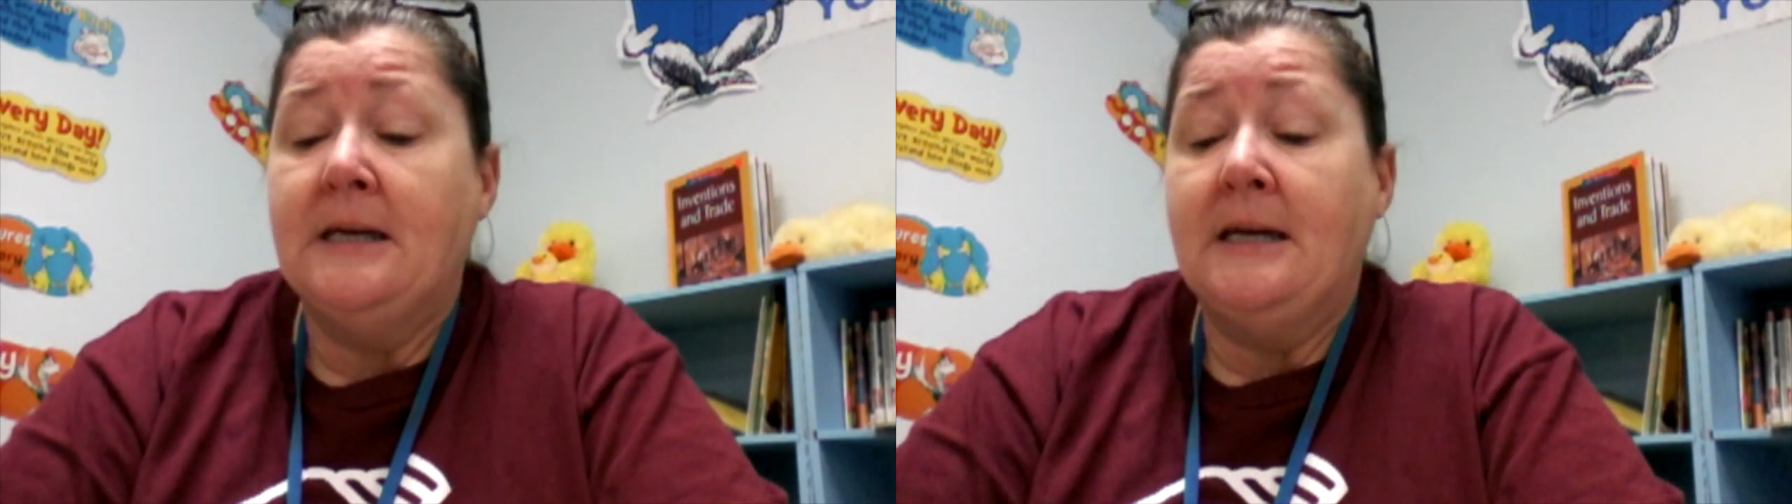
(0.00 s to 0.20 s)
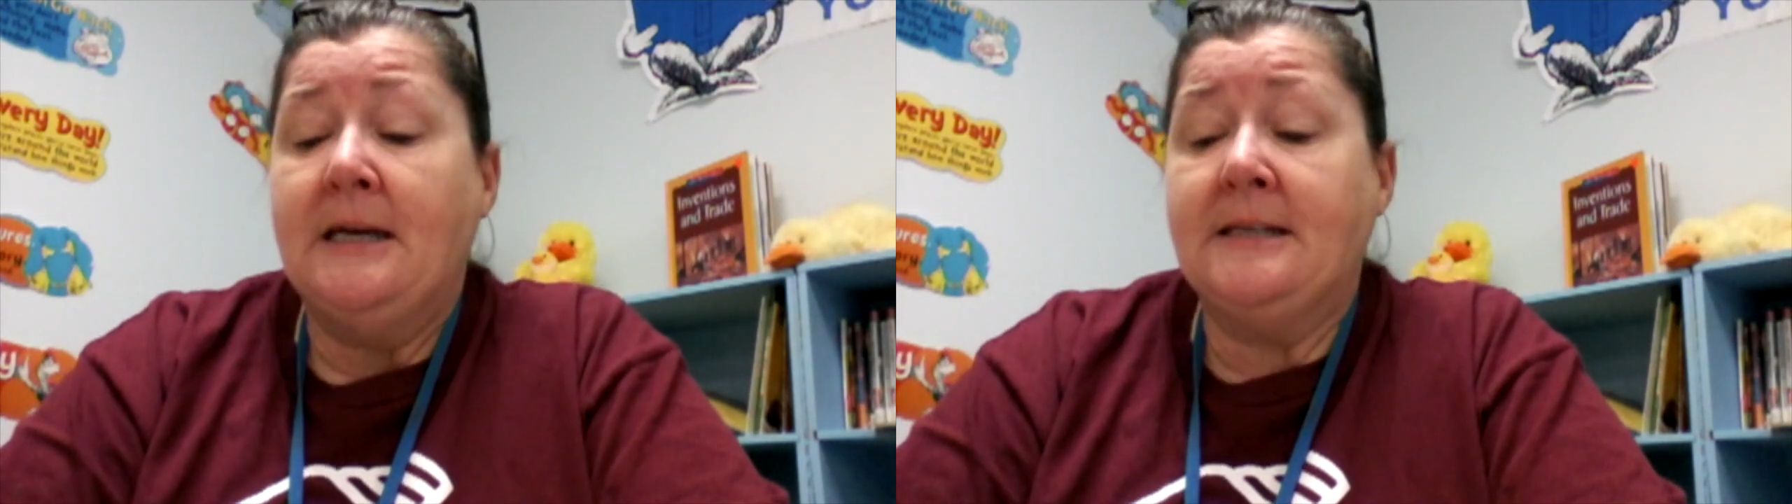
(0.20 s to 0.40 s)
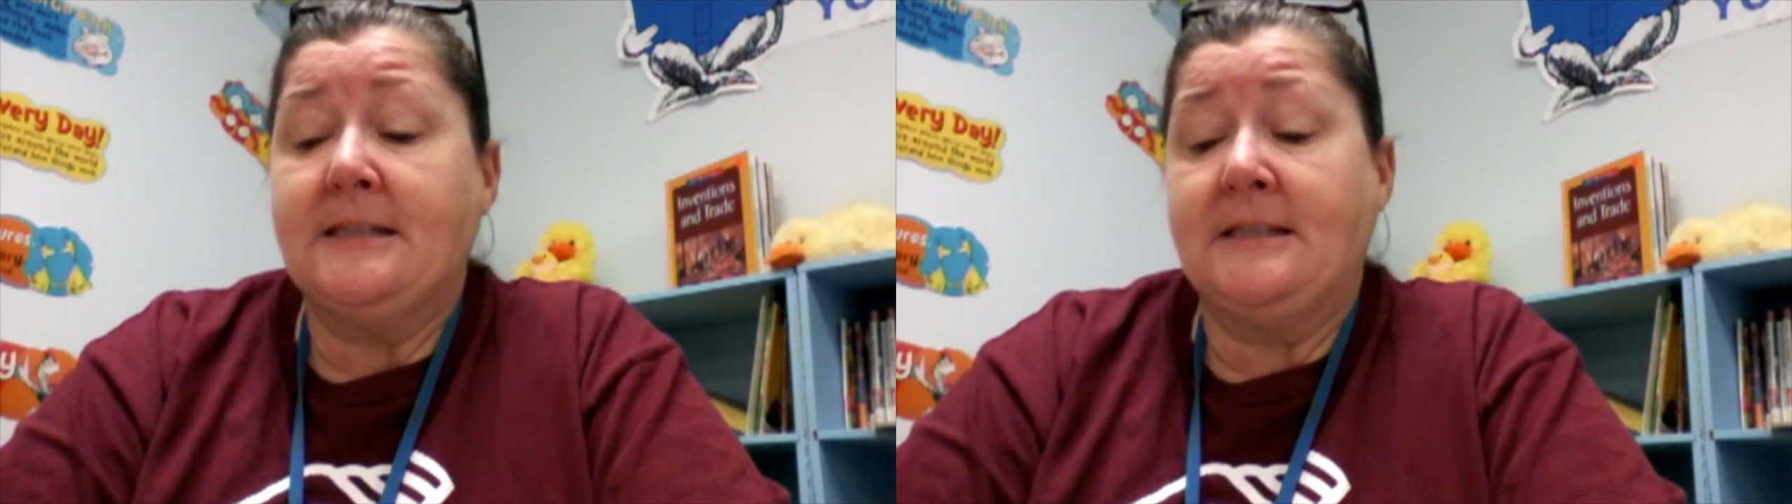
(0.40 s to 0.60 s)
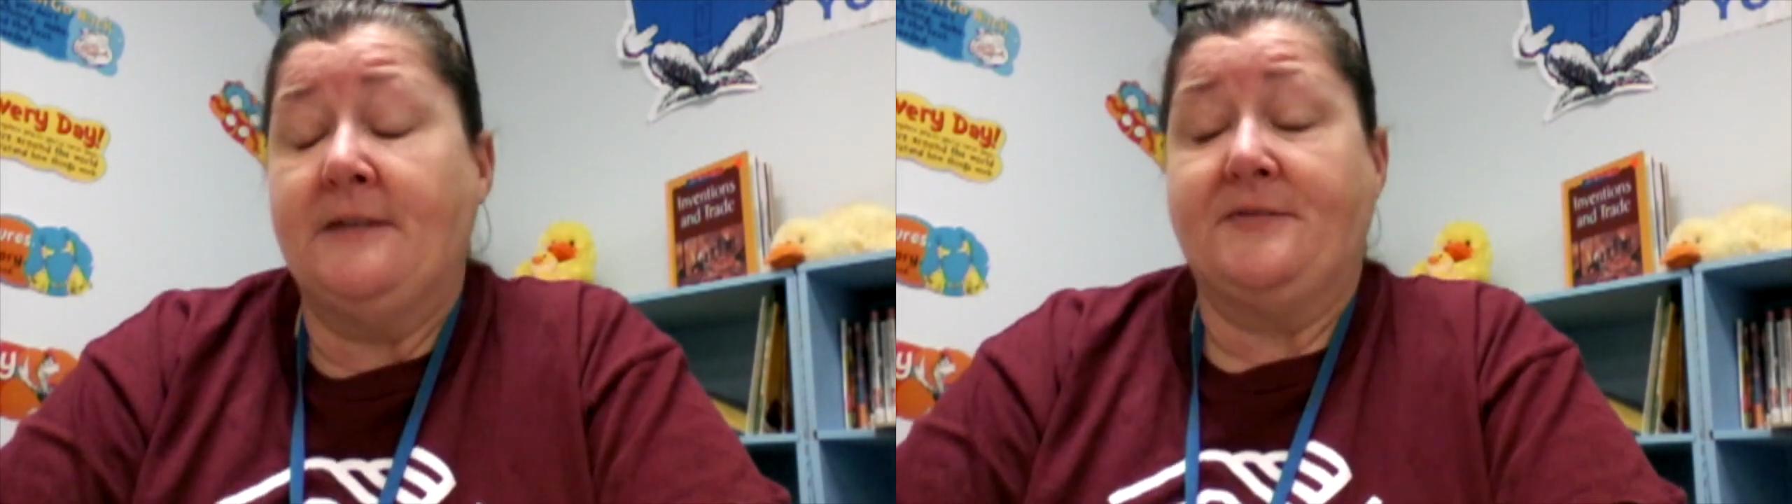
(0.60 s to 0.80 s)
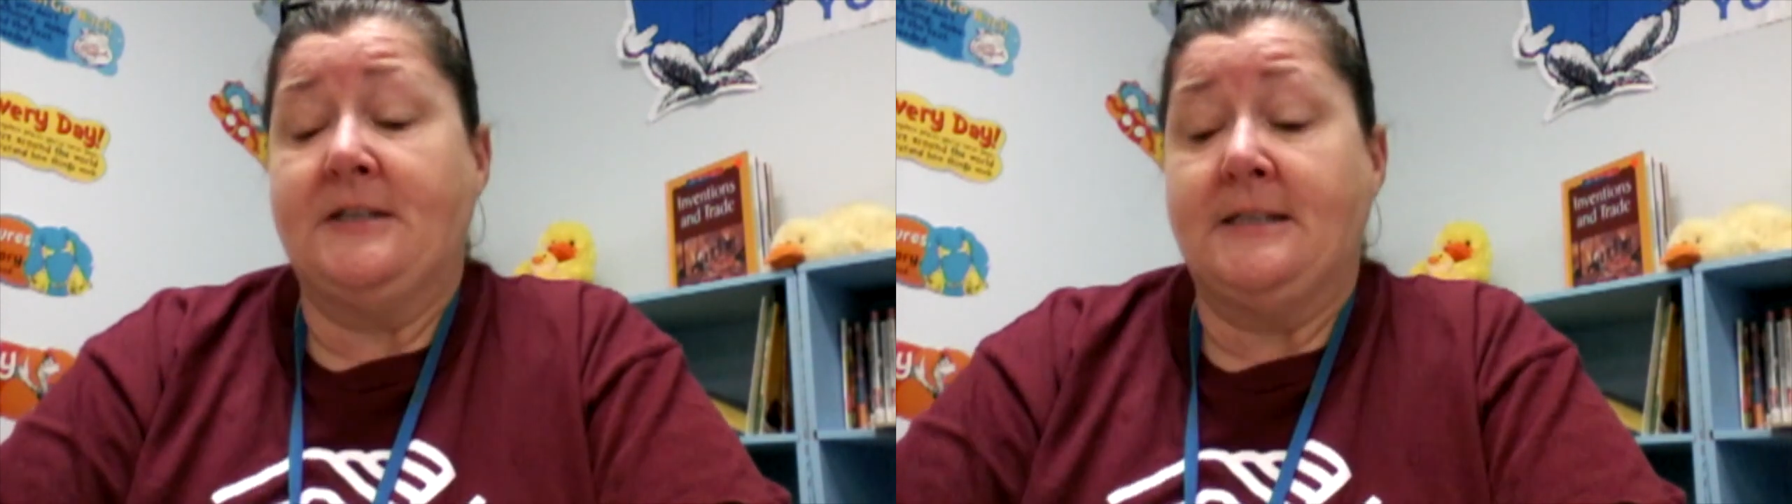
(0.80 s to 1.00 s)
He
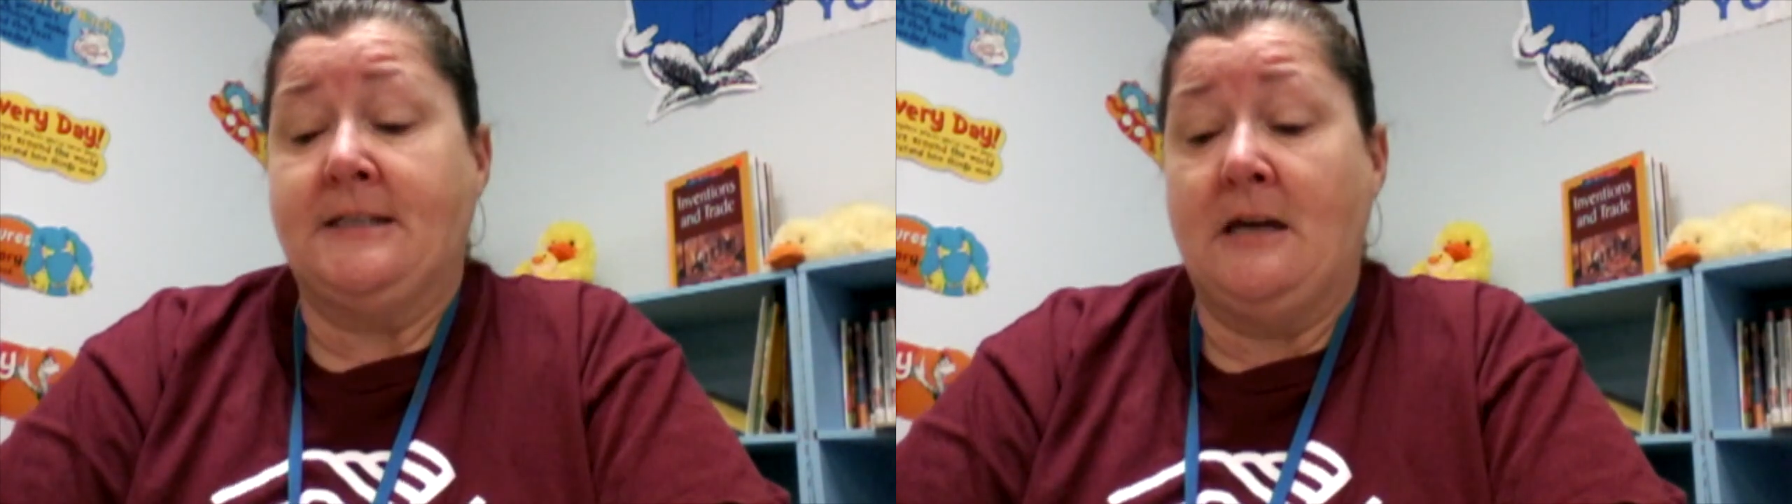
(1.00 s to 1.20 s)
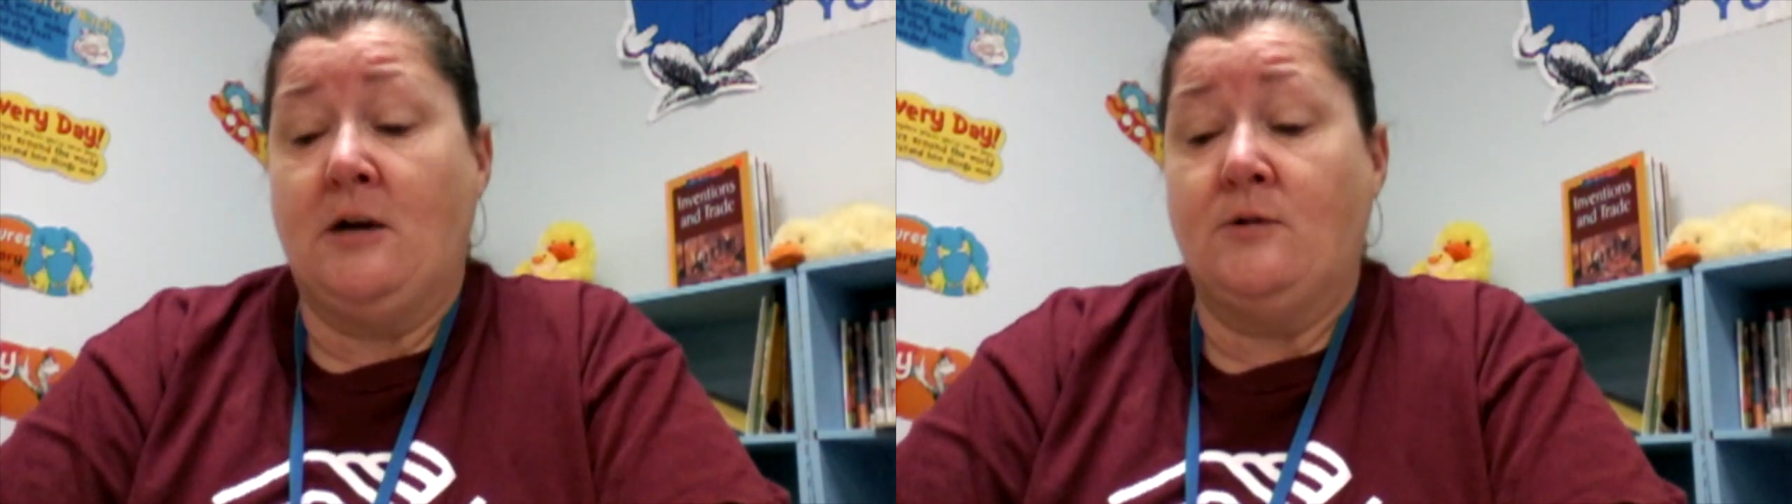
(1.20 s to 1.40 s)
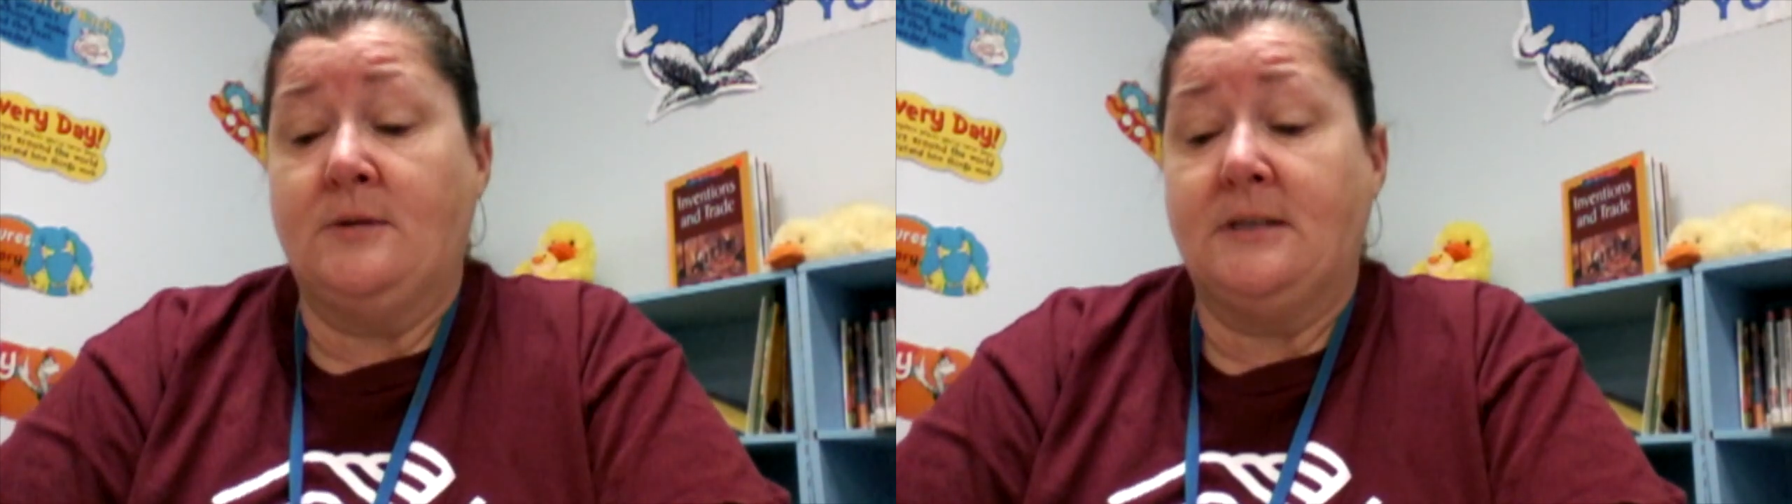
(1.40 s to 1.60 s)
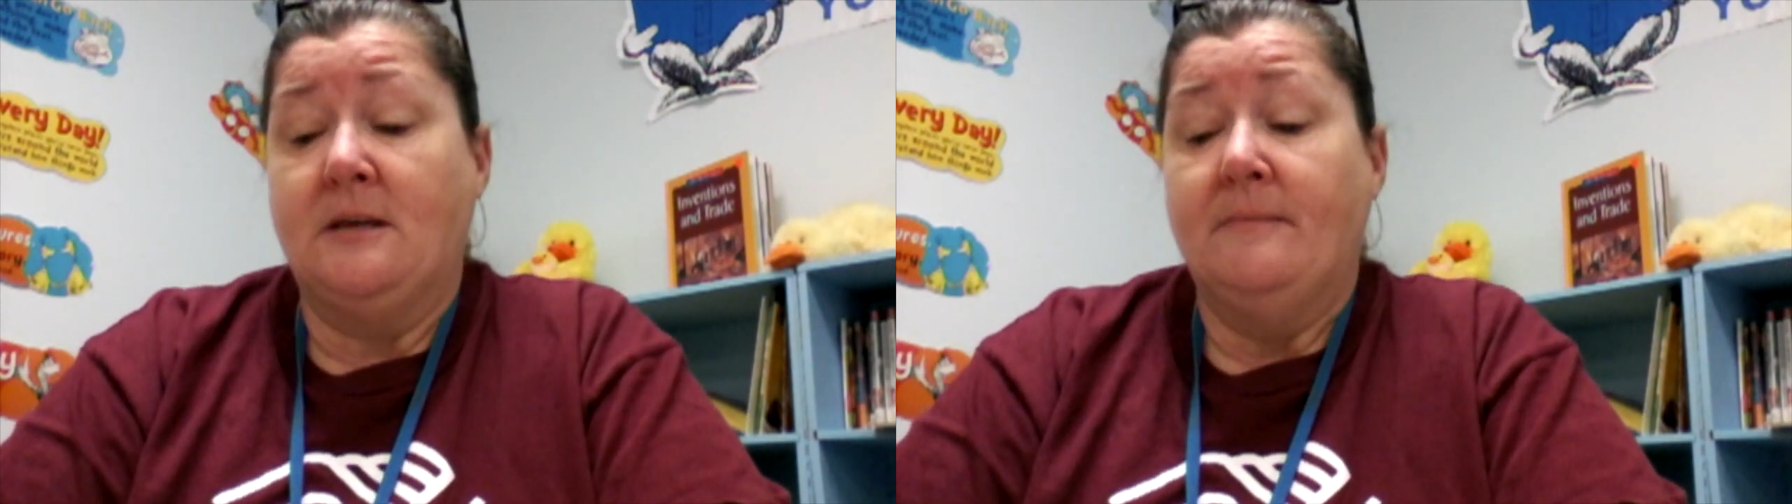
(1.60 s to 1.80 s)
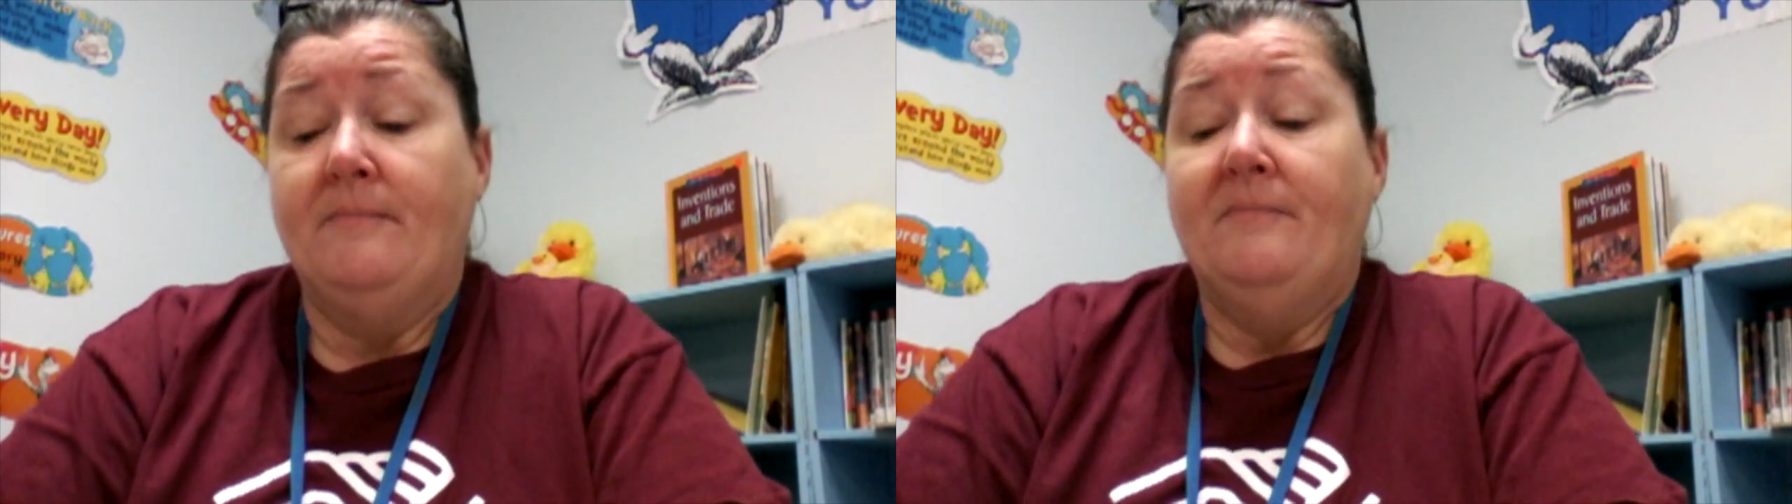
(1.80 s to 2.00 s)
sniffed his
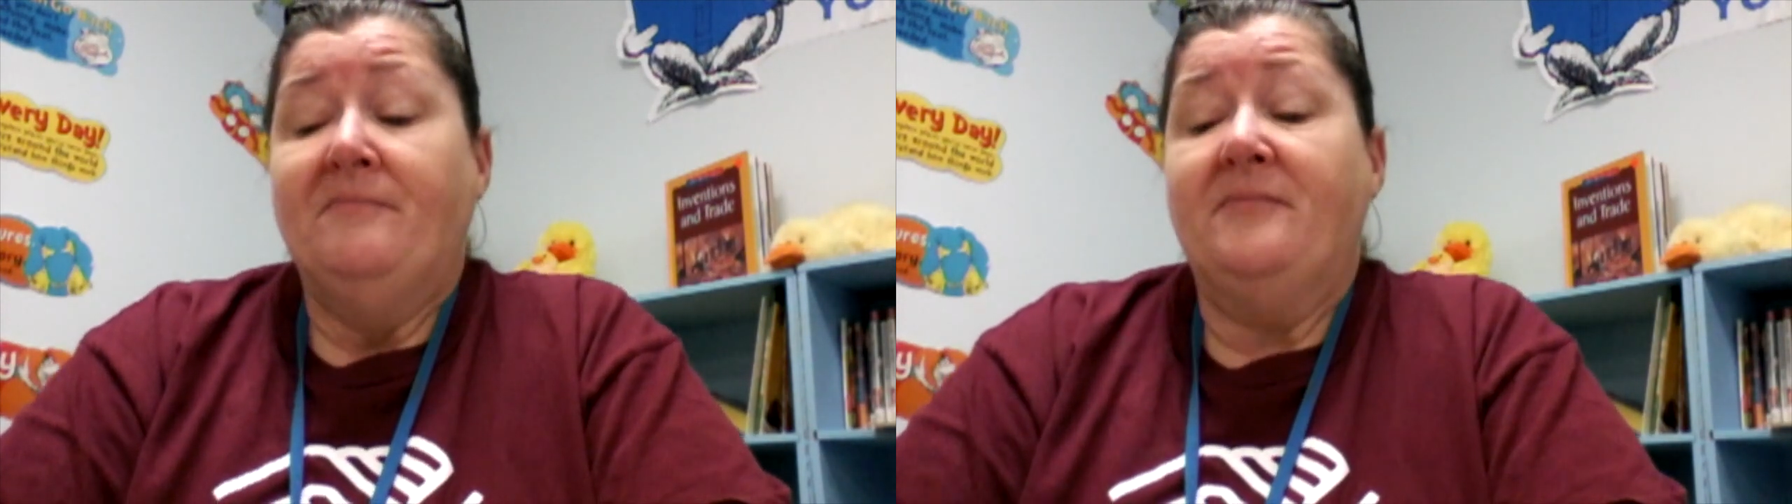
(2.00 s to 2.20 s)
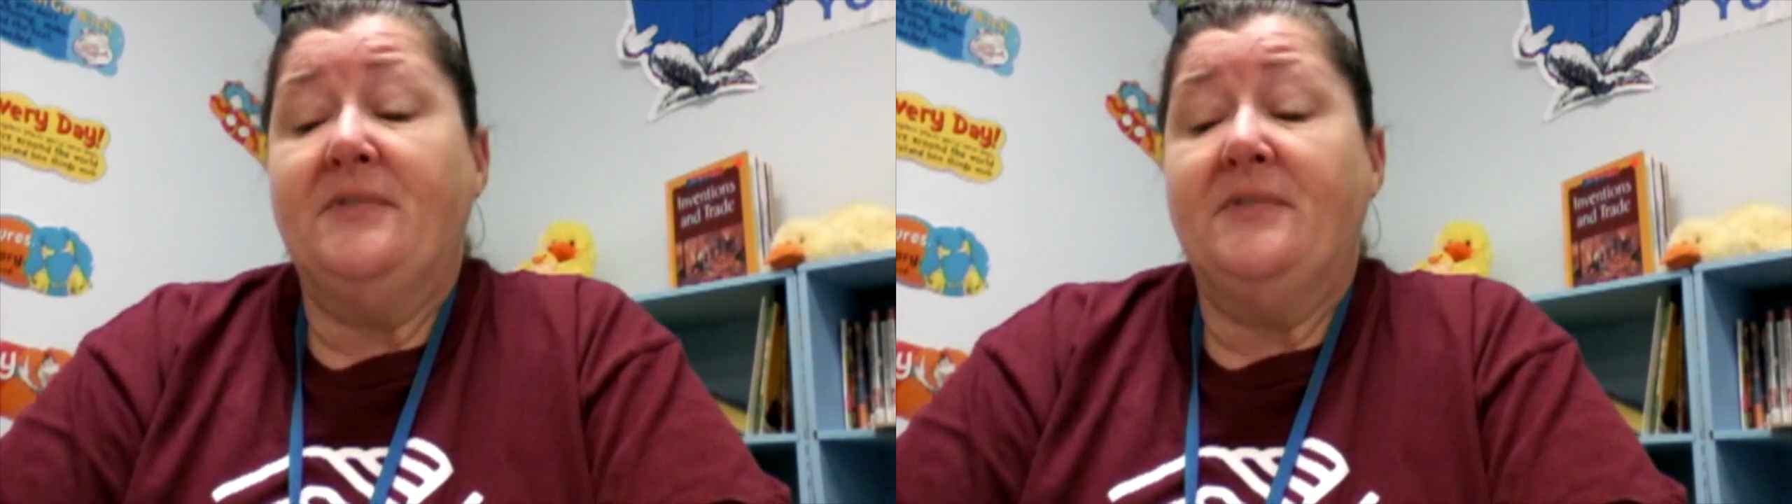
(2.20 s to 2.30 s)
nose.